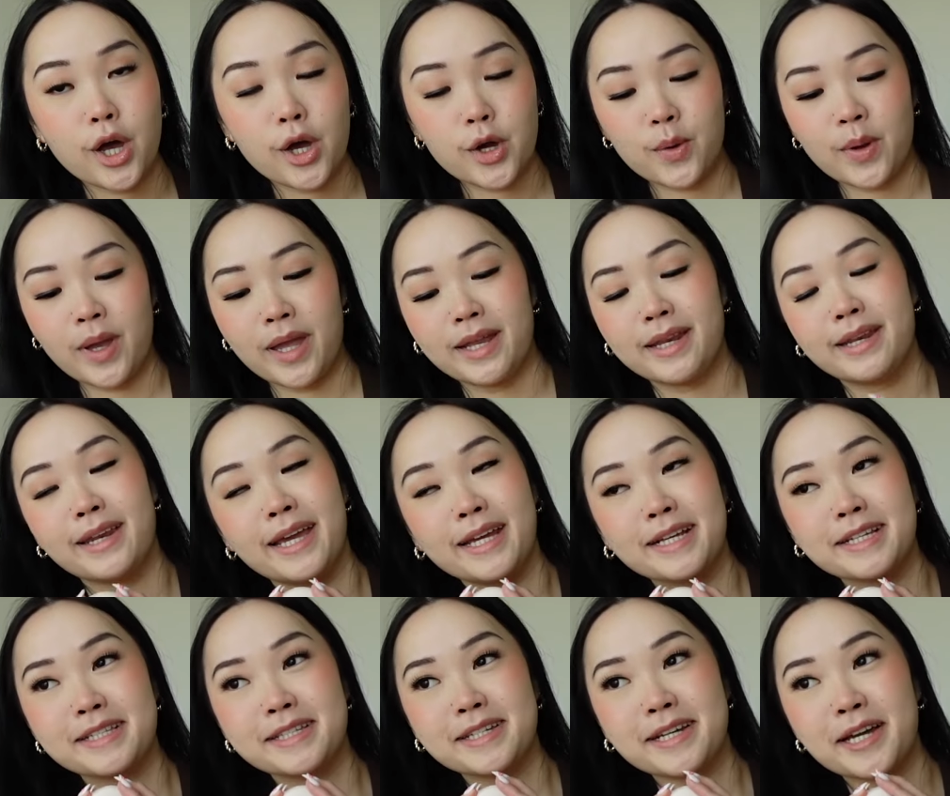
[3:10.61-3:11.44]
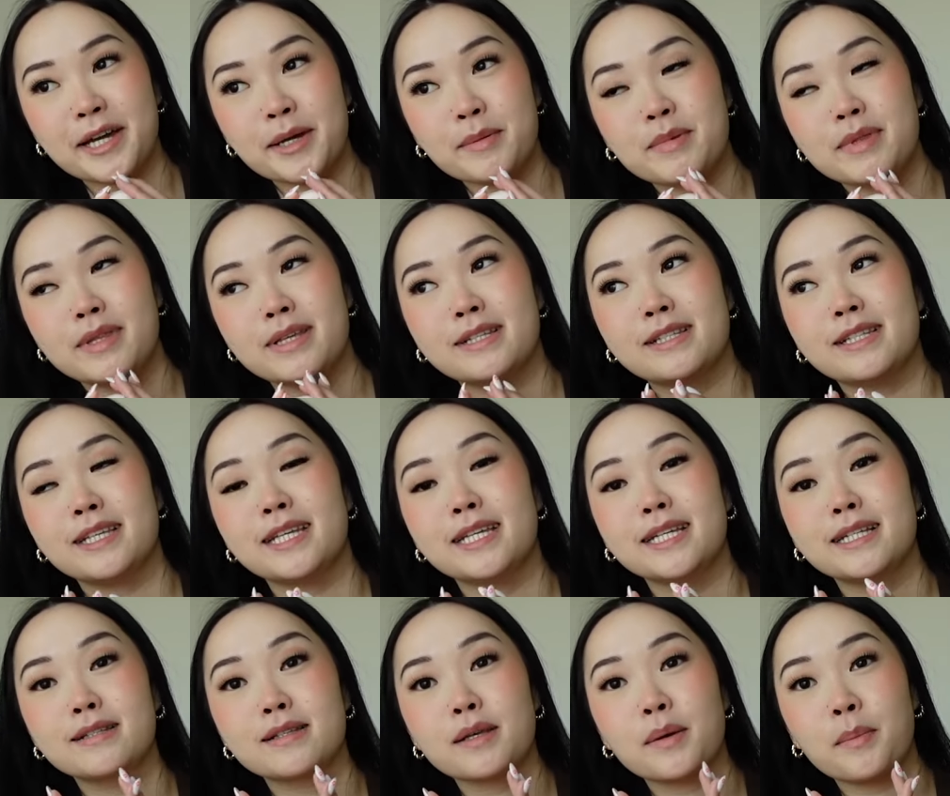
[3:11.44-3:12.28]
Okay, next up, this
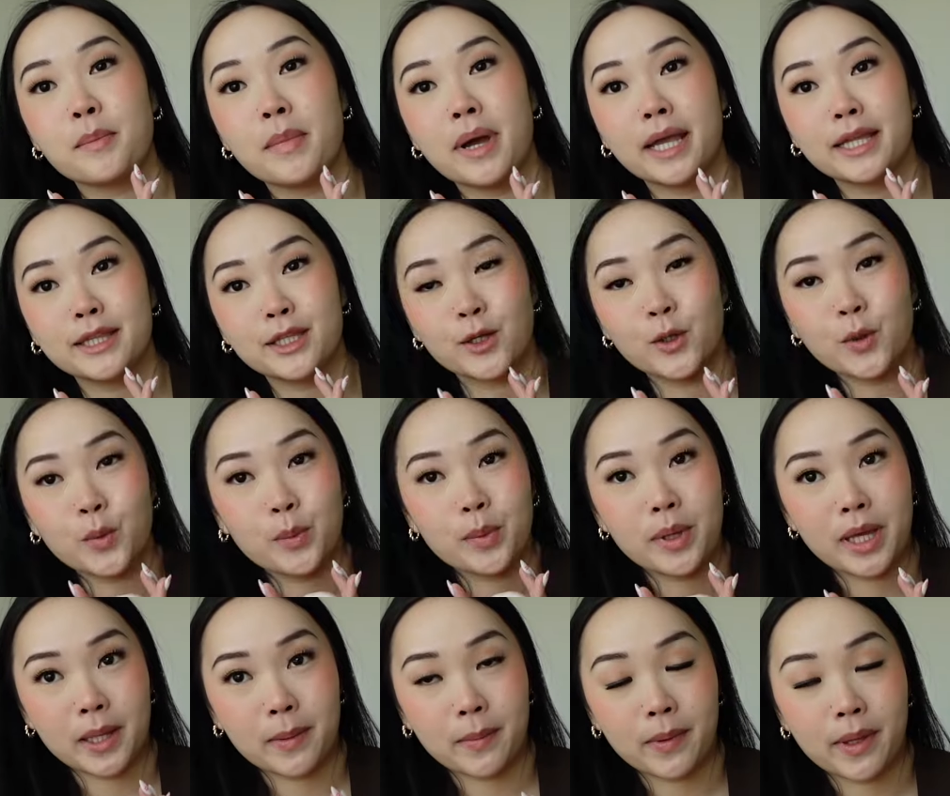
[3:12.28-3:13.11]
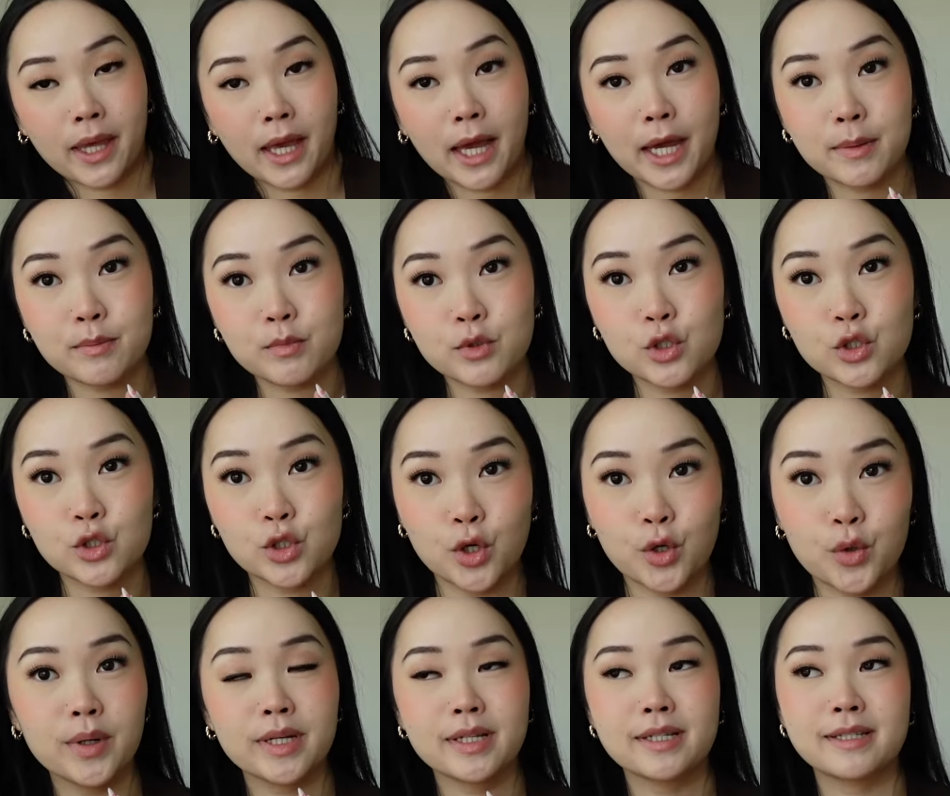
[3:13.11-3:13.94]
is my little baby. I'm
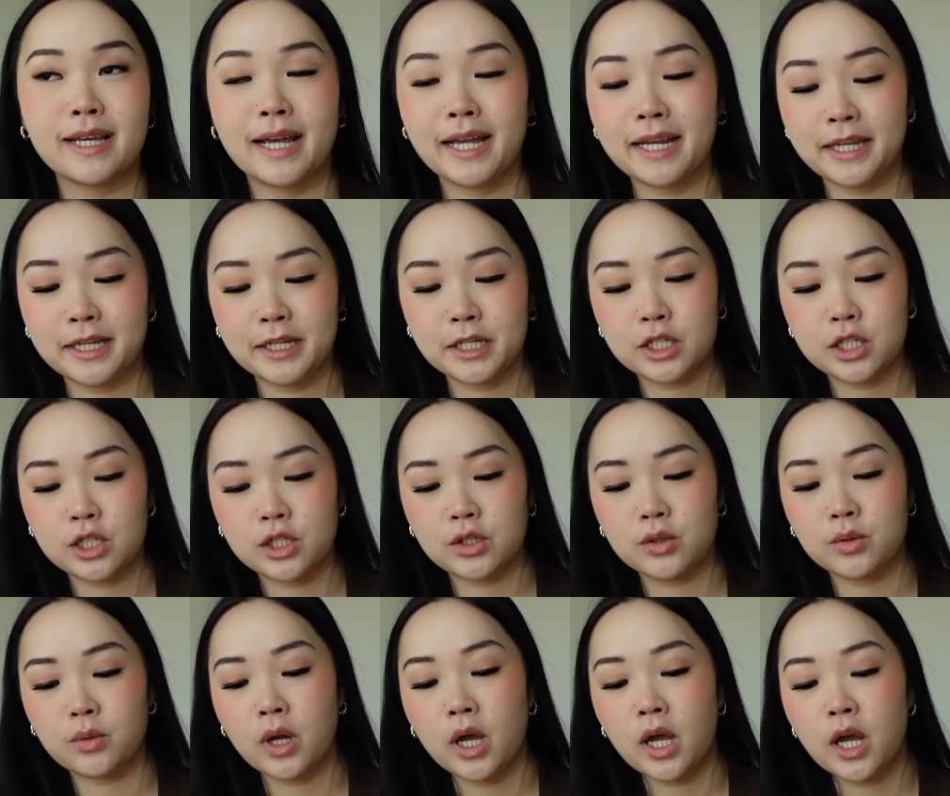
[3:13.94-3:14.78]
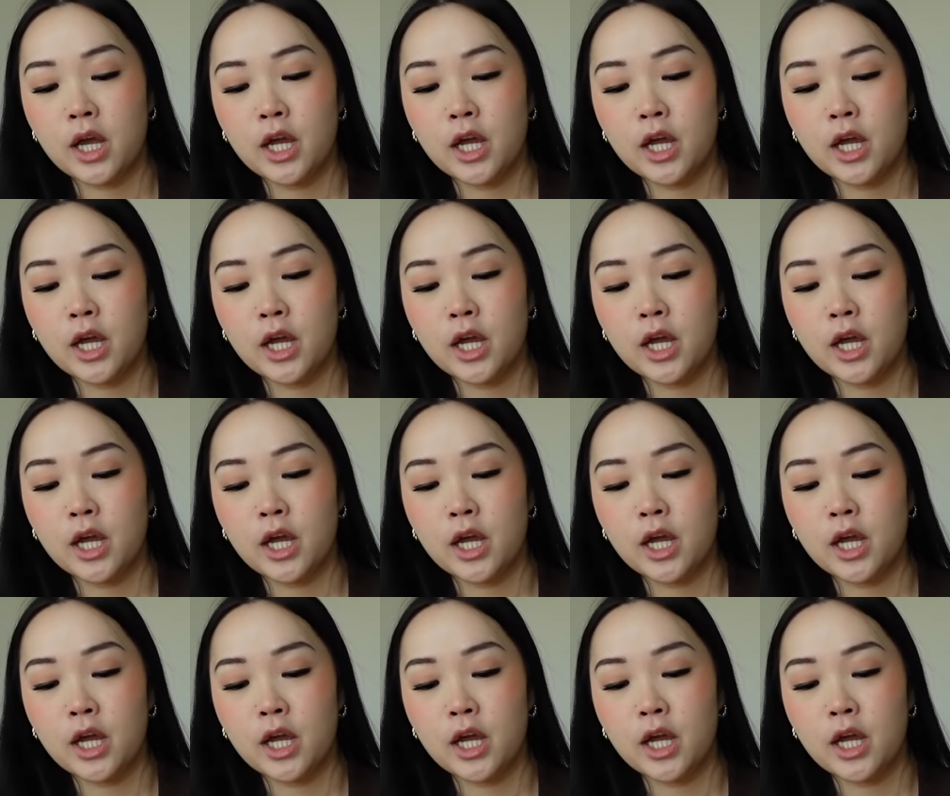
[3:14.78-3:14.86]
so excited to